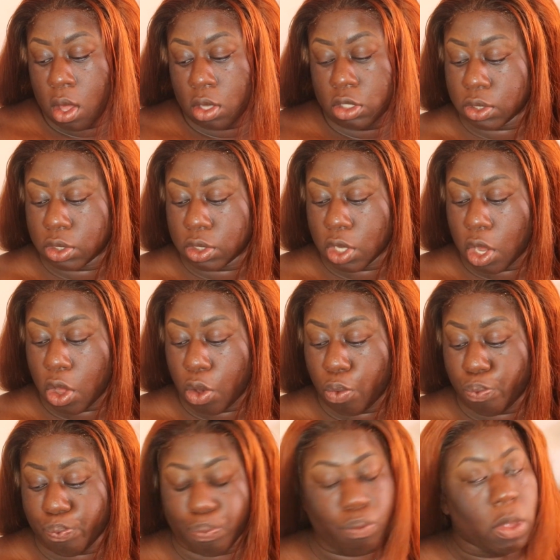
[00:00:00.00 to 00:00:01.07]

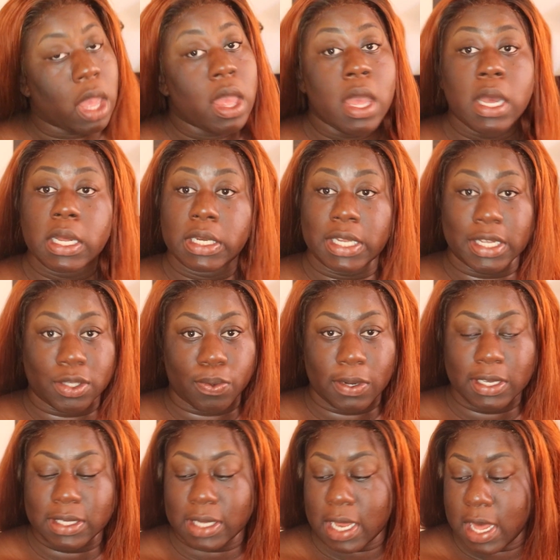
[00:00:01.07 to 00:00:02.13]
So that's what
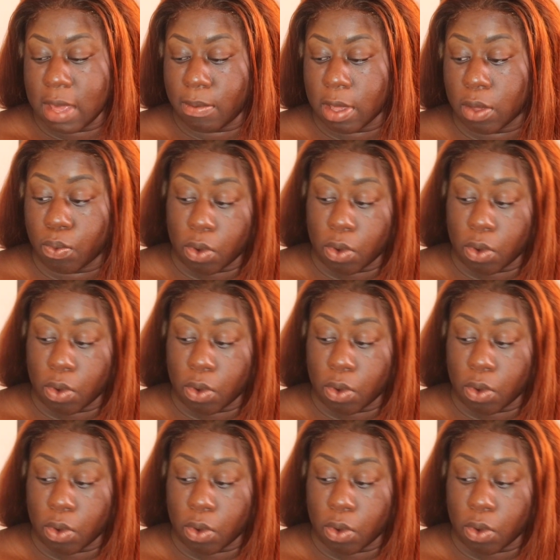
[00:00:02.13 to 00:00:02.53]
it's claiming.